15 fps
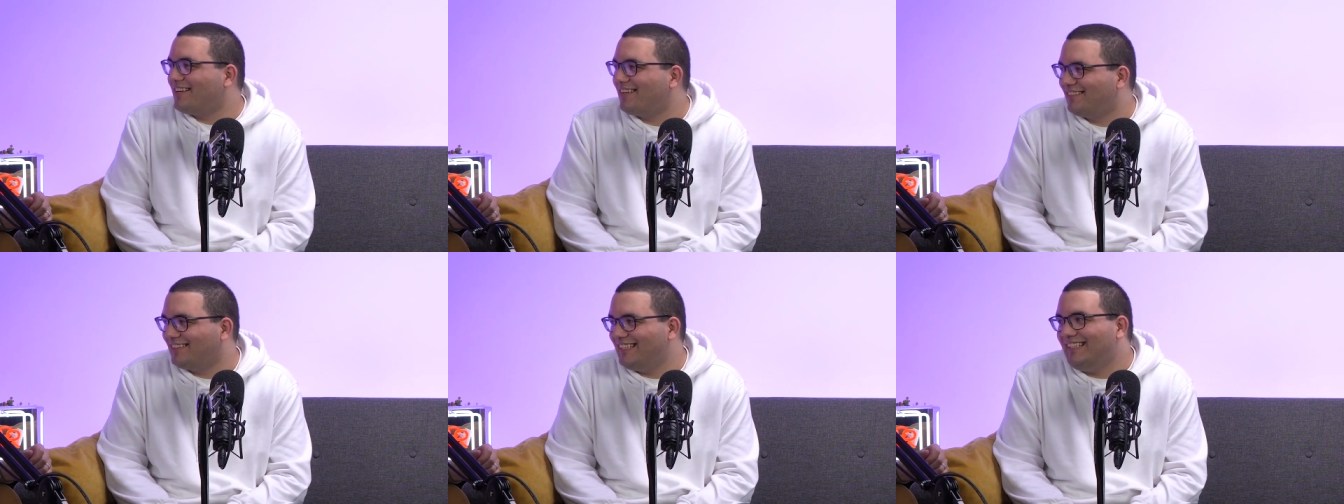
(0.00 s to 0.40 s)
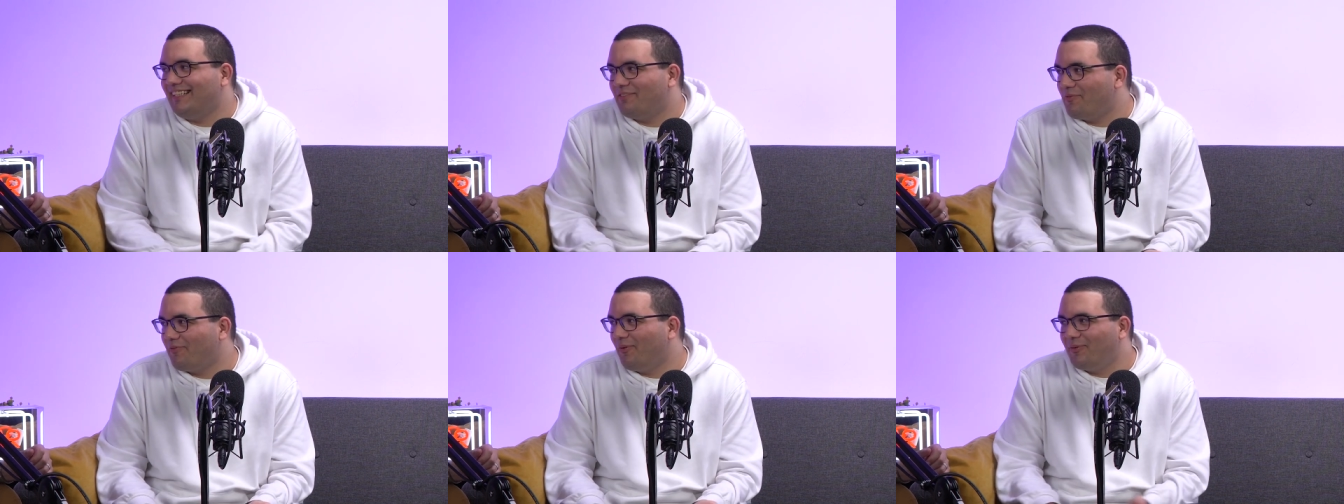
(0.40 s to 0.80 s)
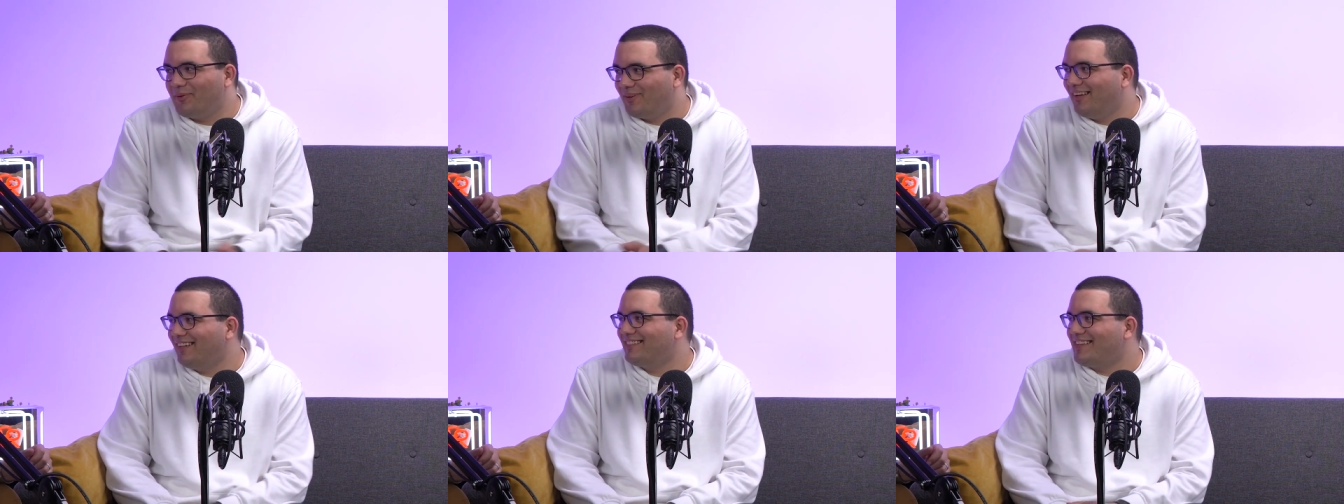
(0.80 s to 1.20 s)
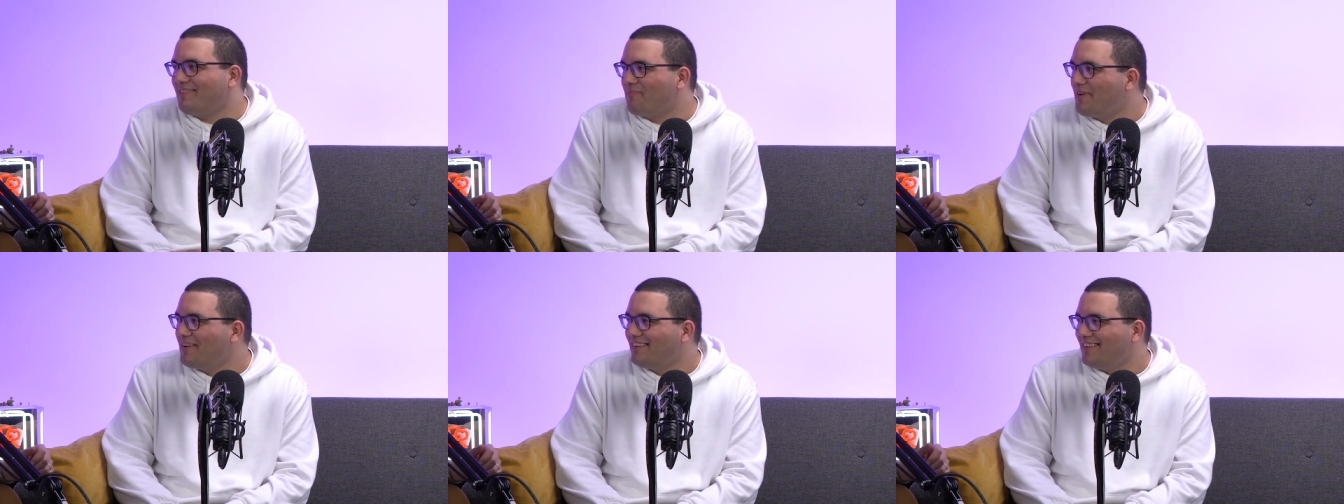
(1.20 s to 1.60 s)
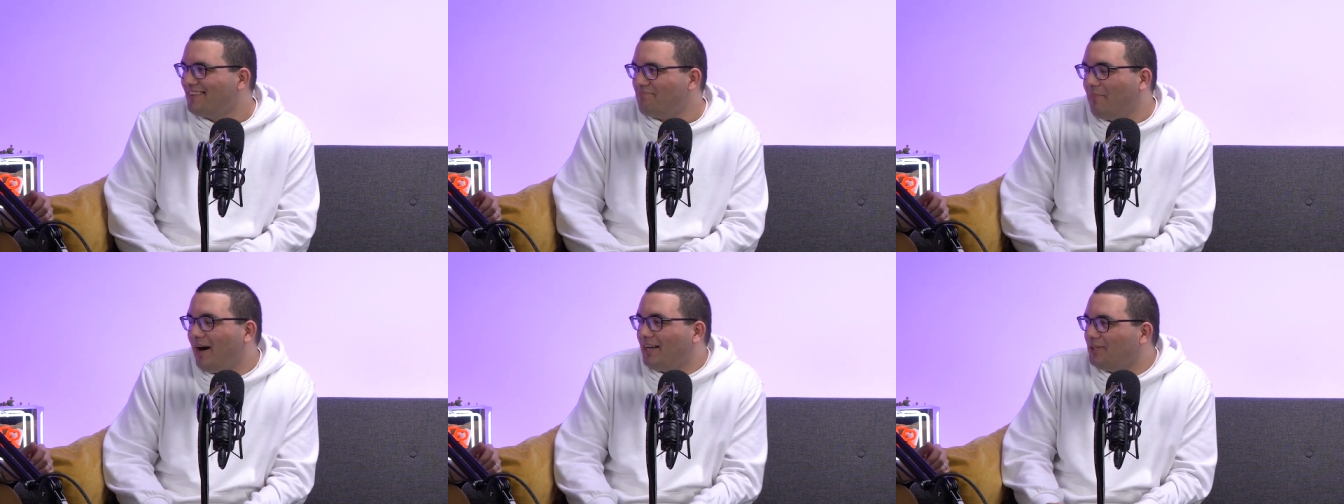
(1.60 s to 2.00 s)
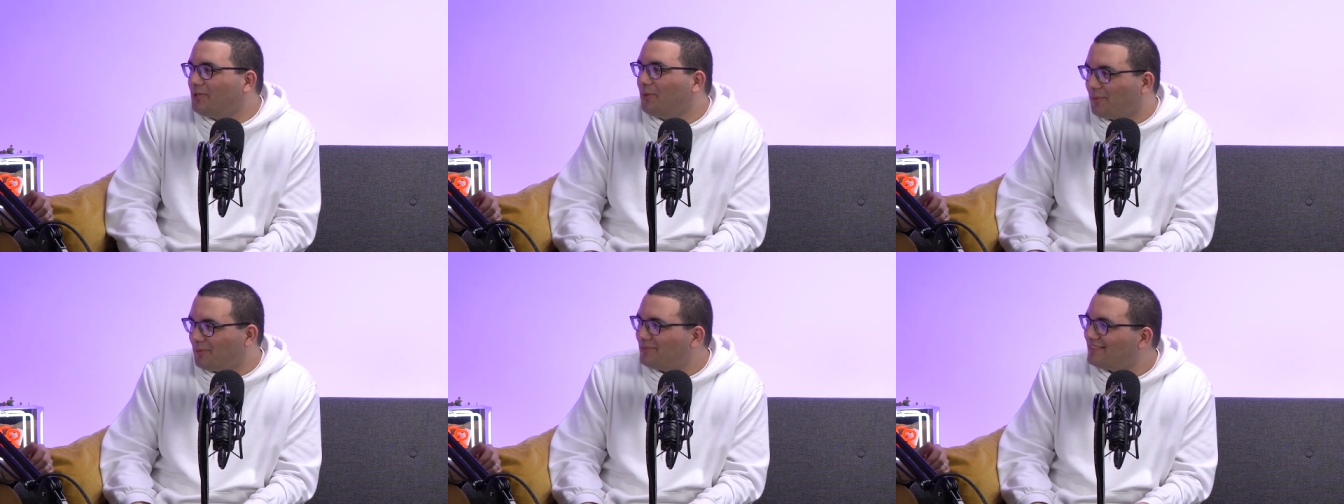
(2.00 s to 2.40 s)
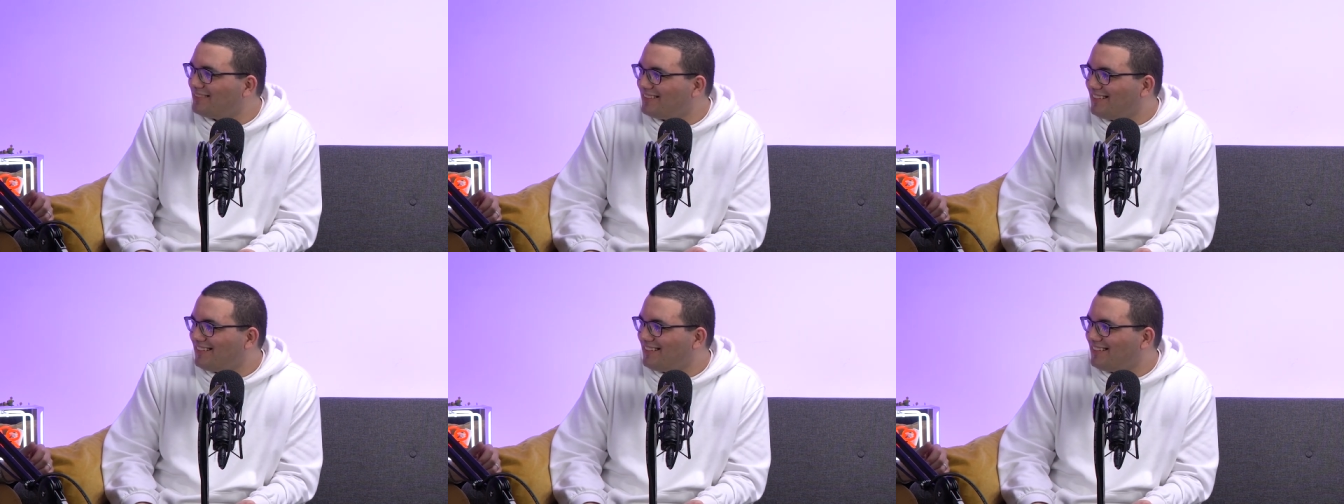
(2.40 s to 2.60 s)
Uh, clearly, we've all liked him. Michael.